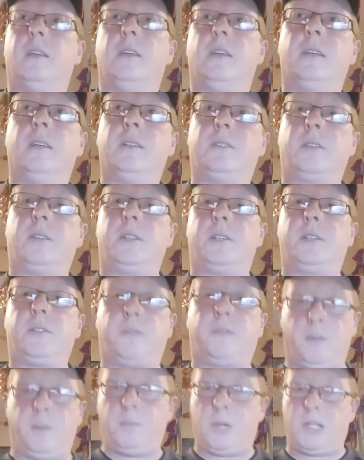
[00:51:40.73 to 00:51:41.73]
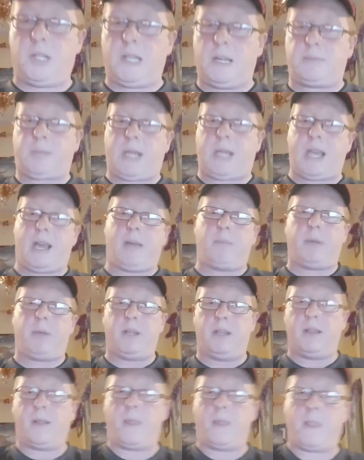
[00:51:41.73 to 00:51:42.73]
So this is for the Mind Lab cap.
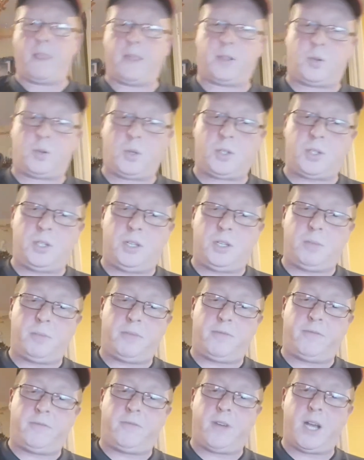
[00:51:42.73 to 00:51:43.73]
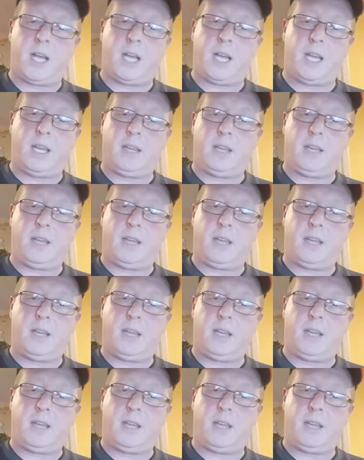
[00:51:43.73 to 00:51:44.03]
Question number 5.